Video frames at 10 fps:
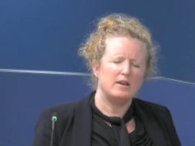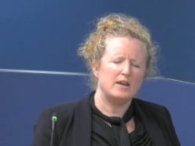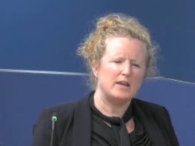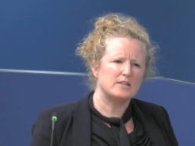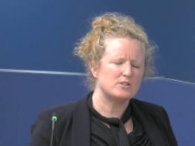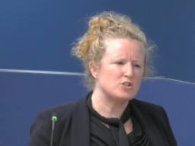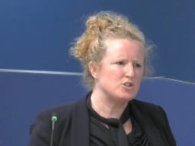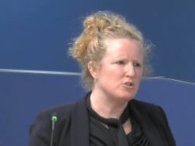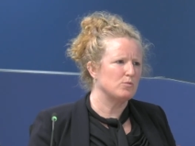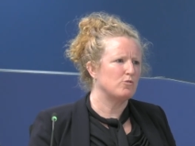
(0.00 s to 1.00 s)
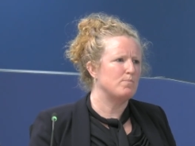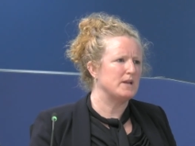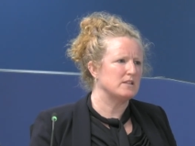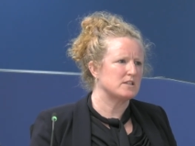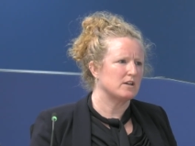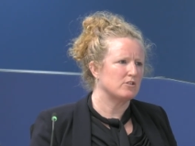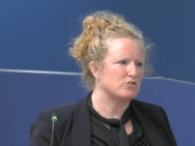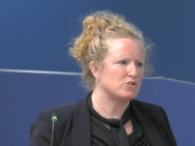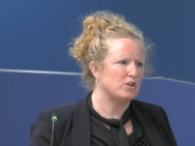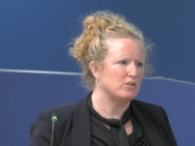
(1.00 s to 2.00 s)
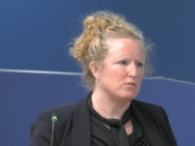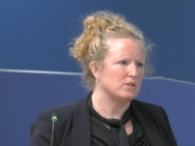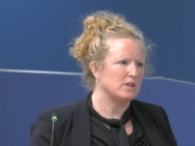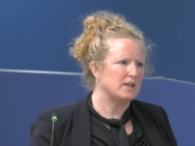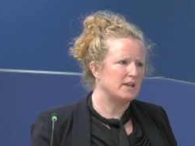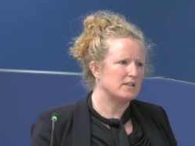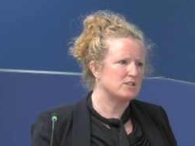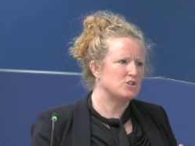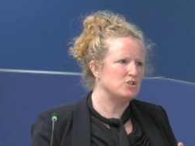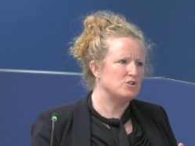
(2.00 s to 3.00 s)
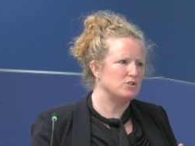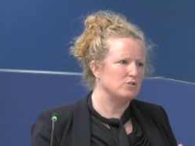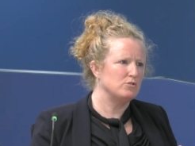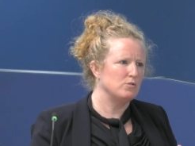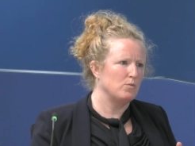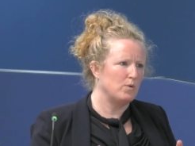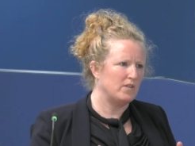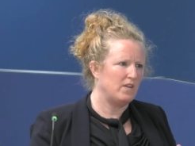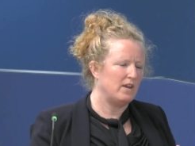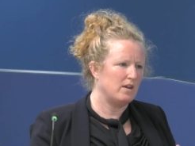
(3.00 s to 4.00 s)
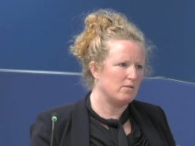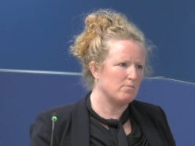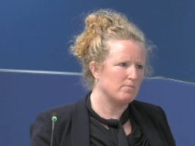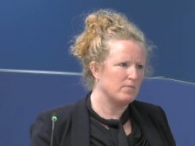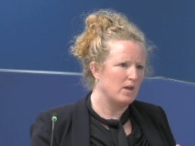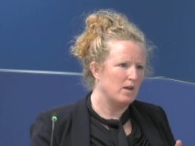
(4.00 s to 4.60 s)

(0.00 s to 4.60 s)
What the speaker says: isn't to do with building control. It's to do with him